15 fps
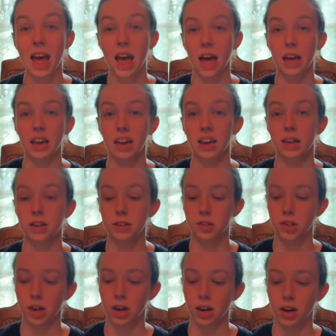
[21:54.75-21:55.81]
And
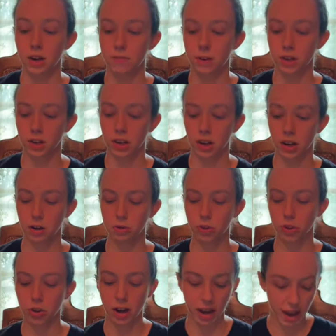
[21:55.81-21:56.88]
I've
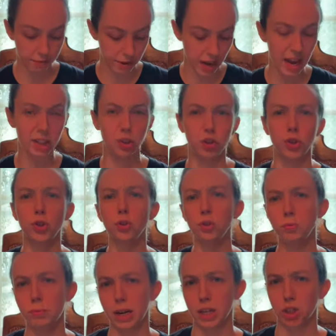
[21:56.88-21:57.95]
encountered, I haven't had too
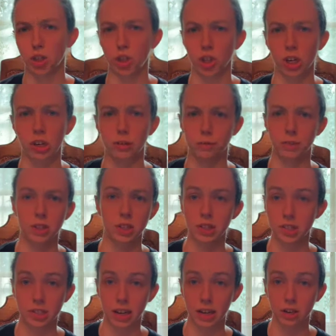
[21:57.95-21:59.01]
much of
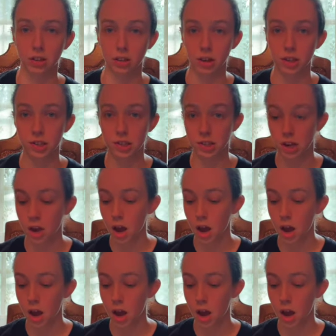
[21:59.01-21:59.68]
these, thank goodness.